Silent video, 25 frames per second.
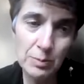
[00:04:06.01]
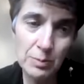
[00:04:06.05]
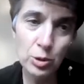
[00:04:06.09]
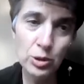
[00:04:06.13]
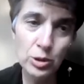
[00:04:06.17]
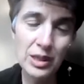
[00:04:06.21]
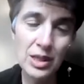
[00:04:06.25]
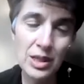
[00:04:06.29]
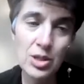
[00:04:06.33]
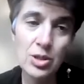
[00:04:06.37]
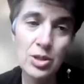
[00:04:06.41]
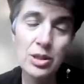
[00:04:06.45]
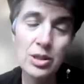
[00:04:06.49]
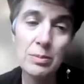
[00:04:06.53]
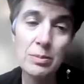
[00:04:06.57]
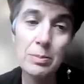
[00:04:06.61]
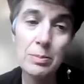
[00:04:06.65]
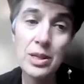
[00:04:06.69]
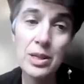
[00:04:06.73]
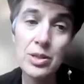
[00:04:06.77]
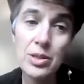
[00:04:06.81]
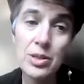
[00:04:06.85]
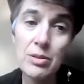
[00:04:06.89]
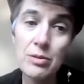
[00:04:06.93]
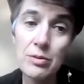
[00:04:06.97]
potentially
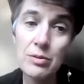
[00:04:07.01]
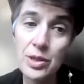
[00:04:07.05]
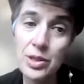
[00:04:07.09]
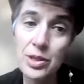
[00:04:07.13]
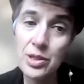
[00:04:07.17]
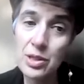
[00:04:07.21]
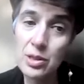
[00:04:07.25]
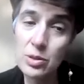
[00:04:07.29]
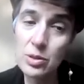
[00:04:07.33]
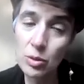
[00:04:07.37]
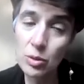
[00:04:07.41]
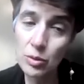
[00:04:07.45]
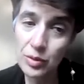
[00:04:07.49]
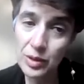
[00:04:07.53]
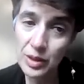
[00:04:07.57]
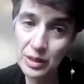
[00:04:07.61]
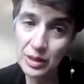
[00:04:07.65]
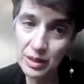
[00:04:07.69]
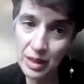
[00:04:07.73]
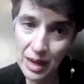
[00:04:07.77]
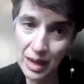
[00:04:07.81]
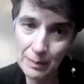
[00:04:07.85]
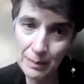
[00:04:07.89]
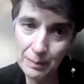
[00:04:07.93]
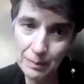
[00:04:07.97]
patient features over
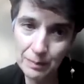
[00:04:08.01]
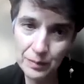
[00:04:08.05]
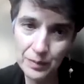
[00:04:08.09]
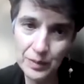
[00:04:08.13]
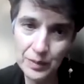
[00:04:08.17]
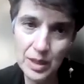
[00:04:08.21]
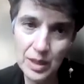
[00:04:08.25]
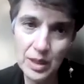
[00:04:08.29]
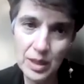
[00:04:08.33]
time,